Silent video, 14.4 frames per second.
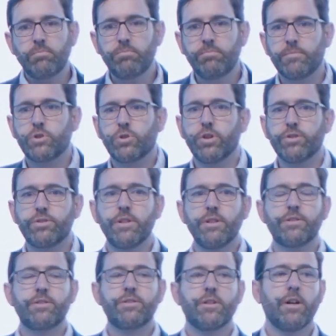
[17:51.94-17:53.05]
So
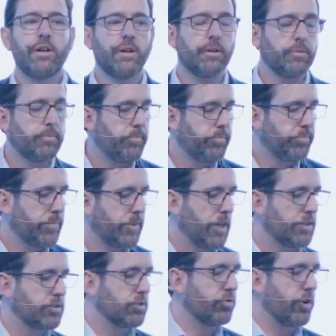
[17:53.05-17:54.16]
it's a
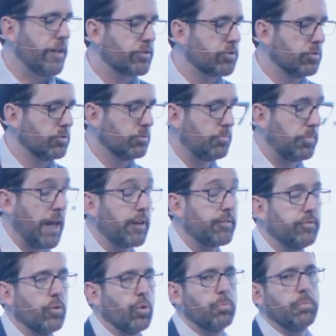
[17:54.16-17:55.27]
rental
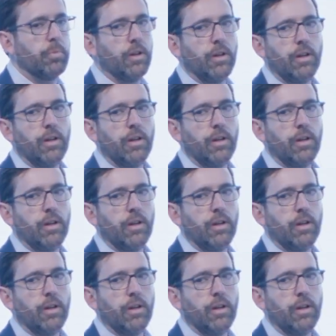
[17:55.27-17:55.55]
platform.